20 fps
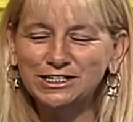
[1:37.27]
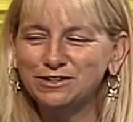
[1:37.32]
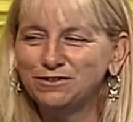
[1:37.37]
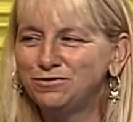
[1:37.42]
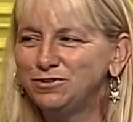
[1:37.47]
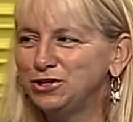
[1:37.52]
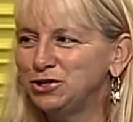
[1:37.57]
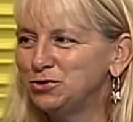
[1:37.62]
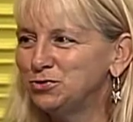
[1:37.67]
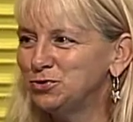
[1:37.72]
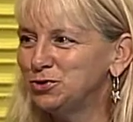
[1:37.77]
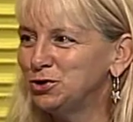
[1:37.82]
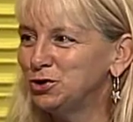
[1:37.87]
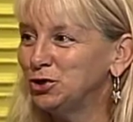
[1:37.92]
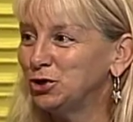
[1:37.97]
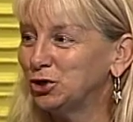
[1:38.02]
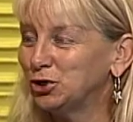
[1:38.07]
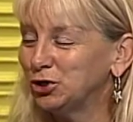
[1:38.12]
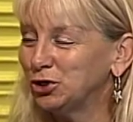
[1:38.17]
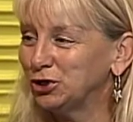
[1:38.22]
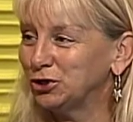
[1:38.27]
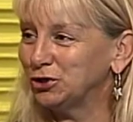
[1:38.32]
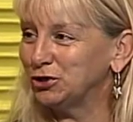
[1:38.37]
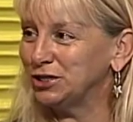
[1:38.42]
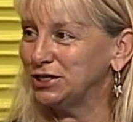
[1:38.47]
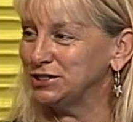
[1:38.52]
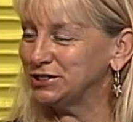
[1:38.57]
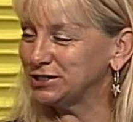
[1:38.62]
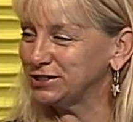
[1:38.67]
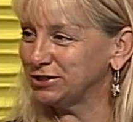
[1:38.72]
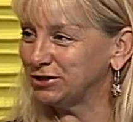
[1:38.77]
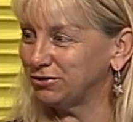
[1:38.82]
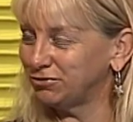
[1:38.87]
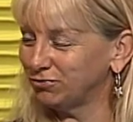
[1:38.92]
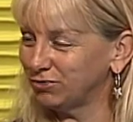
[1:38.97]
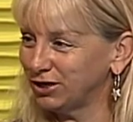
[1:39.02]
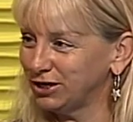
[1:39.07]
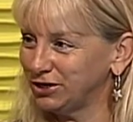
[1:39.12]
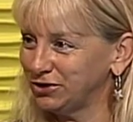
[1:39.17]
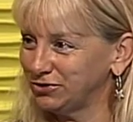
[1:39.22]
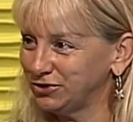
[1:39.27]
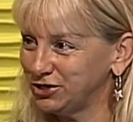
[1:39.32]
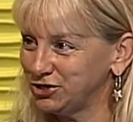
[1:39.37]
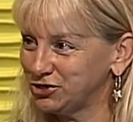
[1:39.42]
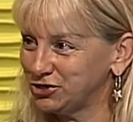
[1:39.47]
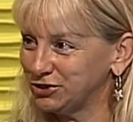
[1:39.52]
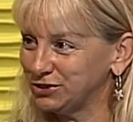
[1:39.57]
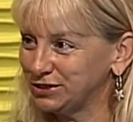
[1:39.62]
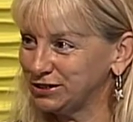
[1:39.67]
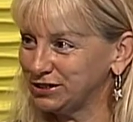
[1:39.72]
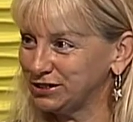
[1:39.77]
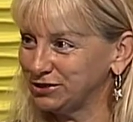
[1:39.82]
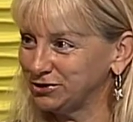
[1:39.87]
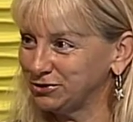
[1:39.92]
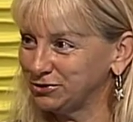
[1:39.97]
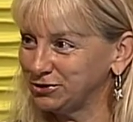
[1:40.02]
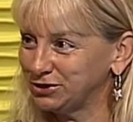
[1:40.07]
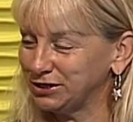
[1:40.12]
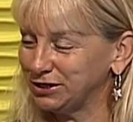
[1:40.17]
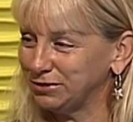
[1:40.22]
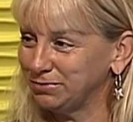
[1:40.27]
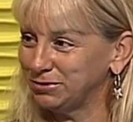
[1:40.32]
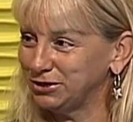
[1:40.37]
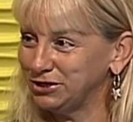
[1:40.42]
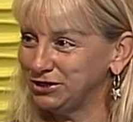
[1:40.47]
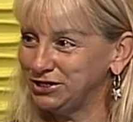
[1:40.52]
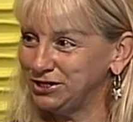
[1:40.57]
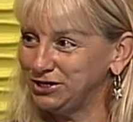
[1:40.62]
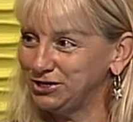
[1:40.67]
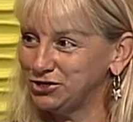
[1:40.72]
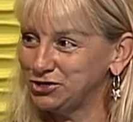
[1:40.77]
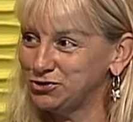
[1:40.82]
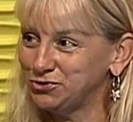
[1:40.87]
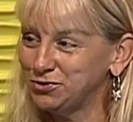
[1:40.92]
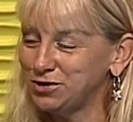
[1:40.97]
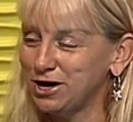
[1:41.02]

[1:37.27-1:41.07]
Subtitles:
if you will learn these self-regulation skills that I'm going to teach you,